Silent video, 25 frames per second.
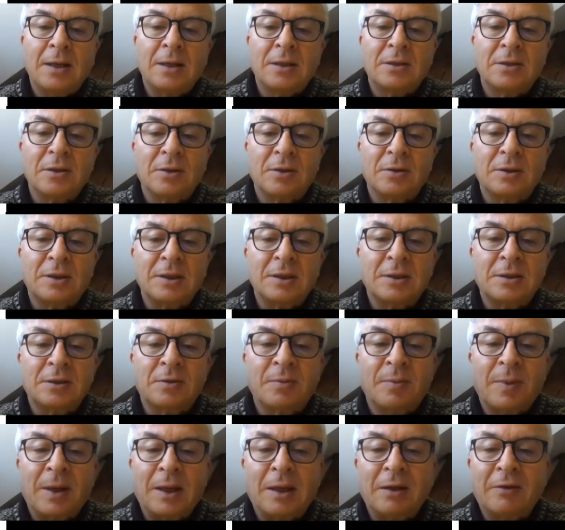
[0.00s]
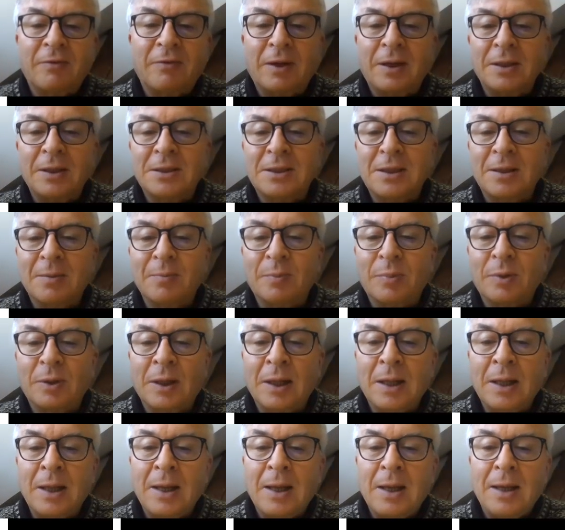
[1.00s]
So just to make it very
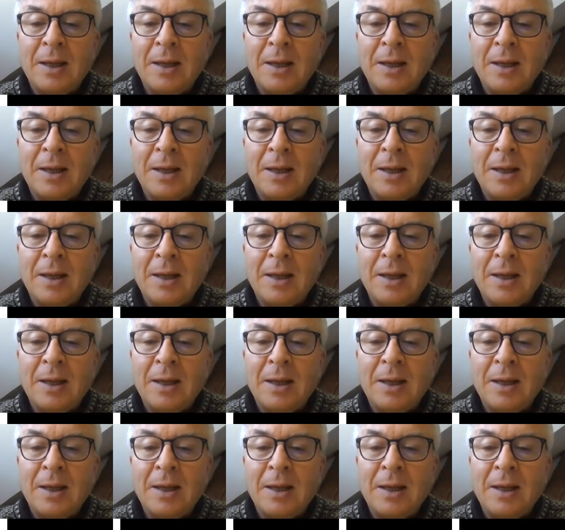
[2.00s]
simple,